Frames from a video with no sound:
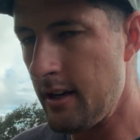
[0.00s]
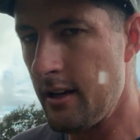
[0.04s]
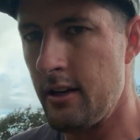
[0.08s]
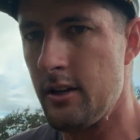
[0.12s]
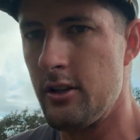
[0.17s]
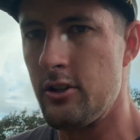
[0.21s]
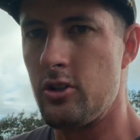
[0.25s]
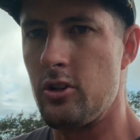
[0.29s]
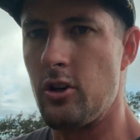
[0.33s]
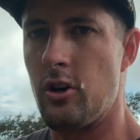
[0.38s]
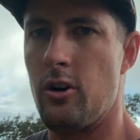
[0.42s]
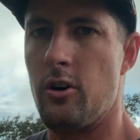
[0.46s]

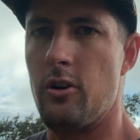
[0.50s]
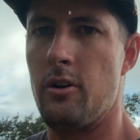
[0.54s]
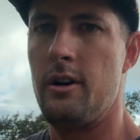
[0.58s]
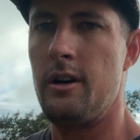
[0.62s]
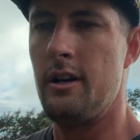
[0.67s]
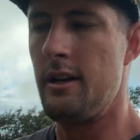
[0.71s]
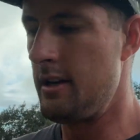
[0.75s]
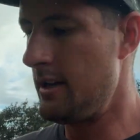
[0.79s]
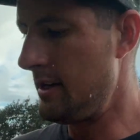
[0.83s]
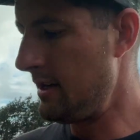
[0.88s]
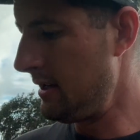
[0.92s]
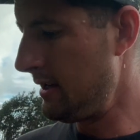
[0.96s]
So
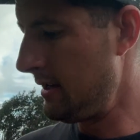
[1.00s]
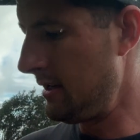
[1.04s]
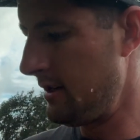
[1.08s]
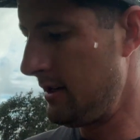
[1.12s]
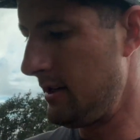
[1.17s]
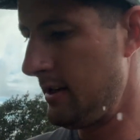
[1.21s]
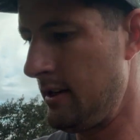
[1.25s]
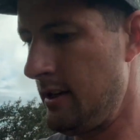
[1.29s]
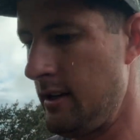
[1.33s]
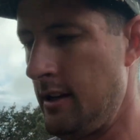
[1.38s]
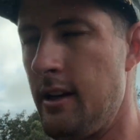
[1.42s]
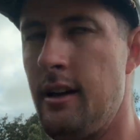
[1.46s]

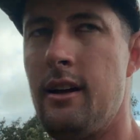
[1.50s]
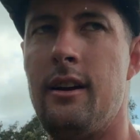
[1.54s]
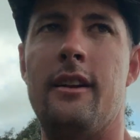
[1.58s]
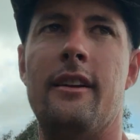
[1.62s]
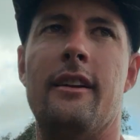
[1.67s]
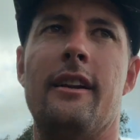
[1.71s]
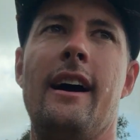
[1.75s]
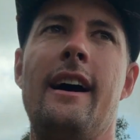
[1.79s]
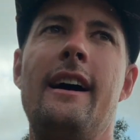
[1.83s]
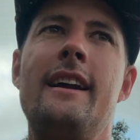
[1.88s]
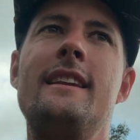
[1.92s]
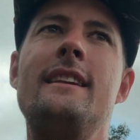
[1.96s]

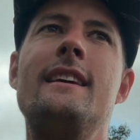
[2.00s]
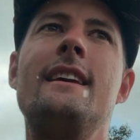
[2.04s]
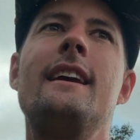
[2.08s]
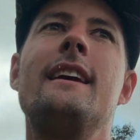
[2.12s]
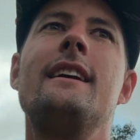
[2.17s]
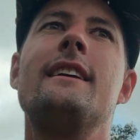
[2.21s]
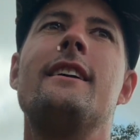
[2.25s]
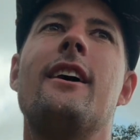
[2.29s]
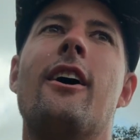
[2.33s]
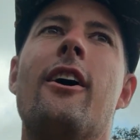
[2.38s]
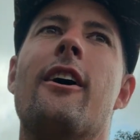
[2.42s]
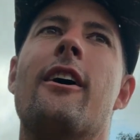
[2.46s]
98
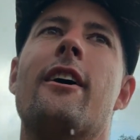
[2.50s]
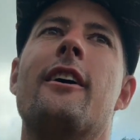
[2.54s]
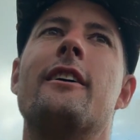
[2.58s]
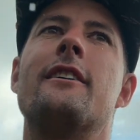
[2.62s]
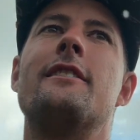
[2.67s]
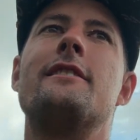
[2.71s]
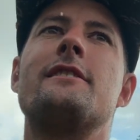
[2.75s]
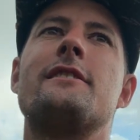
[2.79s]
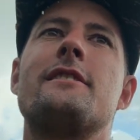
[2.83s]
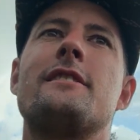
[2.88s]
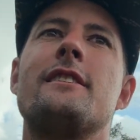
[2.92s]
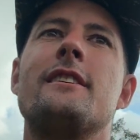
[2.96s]

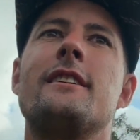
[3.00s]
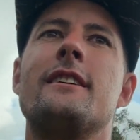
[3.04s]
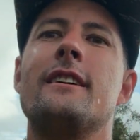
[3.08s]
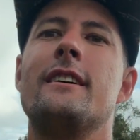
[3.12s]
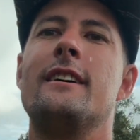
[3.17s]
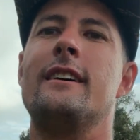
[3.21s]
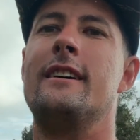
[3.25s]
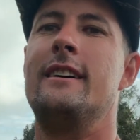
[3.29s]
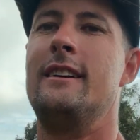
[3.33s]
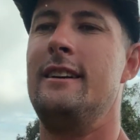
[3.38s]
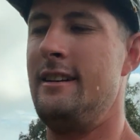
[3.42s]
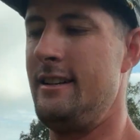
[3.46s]
yards.
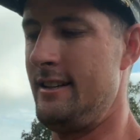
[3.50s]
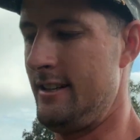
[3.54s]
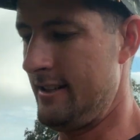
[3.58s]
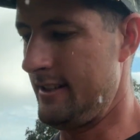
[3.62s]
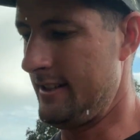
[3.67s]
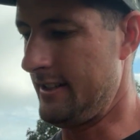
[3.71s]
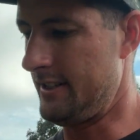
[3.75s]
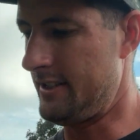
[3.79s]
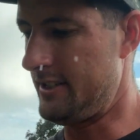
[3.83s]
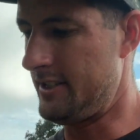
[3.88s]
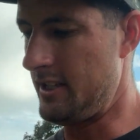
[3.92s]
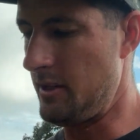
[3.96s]

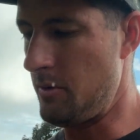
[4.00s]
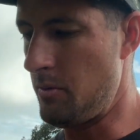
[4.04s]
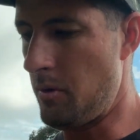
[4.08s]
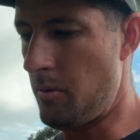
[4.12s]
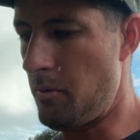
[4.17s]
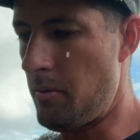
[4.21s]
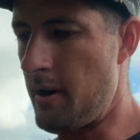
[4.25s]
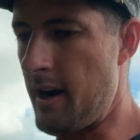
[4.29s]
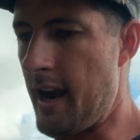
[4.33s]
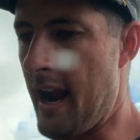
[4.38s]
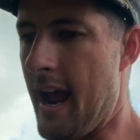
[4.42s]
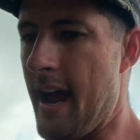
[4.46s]
Let's see where
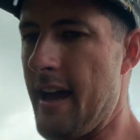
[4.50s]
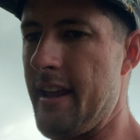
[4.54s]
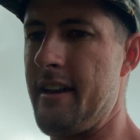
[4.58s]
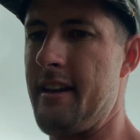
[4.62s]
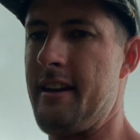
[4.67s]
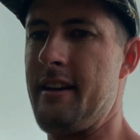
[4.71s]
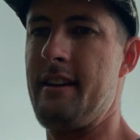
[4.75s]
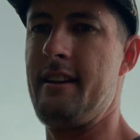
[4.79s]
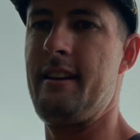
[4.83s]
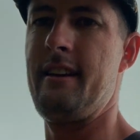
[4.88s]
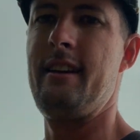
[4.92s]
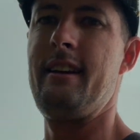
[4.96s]
we're at.
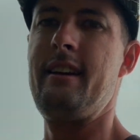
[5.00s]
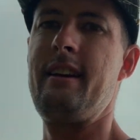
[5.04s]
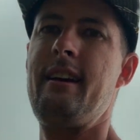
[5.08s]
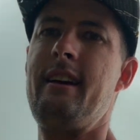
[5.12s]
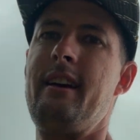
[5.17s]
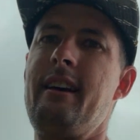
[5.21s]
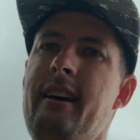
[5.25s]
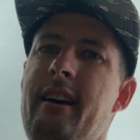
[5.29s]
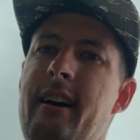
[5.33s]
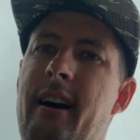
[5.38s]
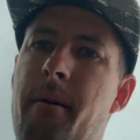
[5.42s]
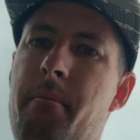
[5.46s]

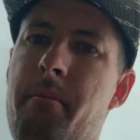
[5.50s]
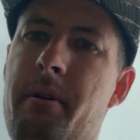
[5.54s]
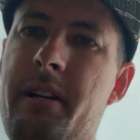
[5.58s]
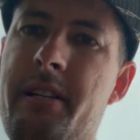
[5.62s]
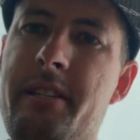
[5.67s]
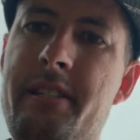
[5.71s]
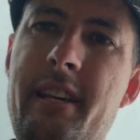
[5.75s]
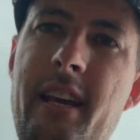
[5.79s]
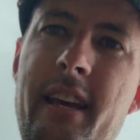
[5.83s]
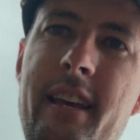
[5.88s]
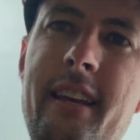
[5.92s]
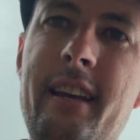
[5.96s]
I'm gonna
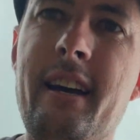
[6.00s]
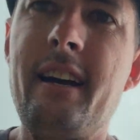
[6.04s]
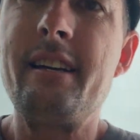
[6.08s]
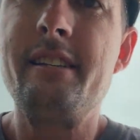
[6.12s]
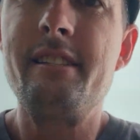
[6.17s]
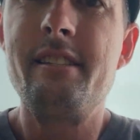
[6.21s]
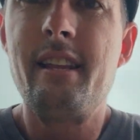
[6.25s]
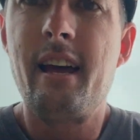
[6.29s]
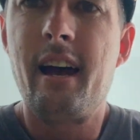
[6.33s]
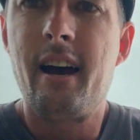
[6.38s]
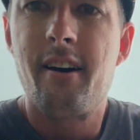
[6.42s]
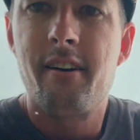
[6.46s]
set you guys
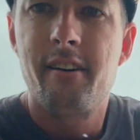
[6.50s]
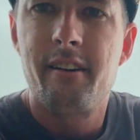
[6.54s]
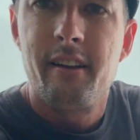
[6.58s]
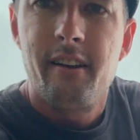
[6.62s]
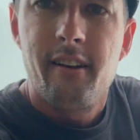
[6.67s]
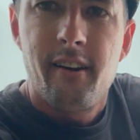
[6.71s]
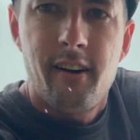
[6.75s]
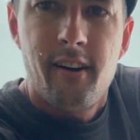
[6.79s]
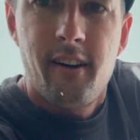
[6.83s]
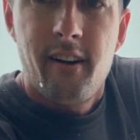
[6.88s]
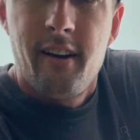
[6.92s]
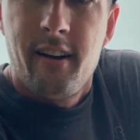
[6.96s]
down
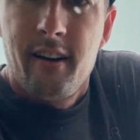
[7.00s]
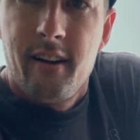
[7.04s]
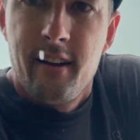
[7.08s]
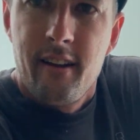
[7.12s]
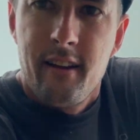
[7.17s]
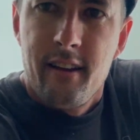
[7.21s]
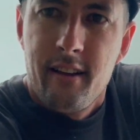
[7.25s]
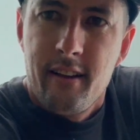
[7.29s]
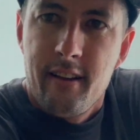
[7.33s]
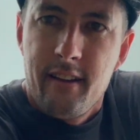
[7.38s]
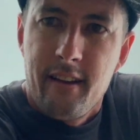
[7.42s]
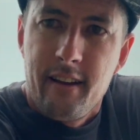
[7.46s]
here
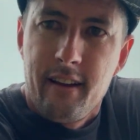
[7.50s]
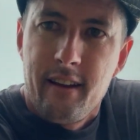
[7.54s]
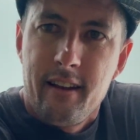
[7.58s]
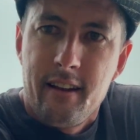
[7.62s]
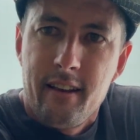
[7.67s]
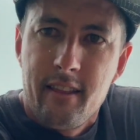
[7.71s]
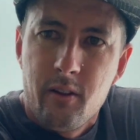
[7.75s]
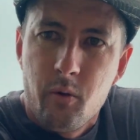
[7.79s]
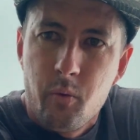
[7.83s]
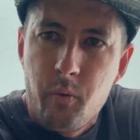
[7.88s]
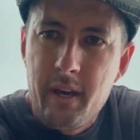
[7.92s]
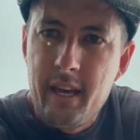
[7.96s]
in
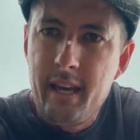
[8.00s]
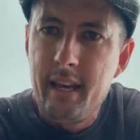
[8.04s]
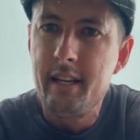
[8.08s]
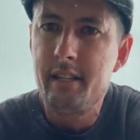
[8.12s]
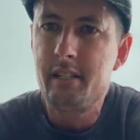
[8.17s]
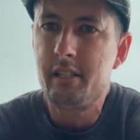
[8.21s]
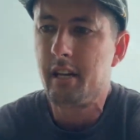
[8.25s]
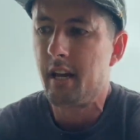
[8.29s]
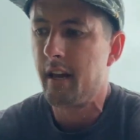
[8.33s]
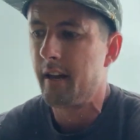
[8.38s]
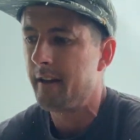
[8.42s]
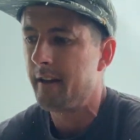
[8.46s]
the weeds.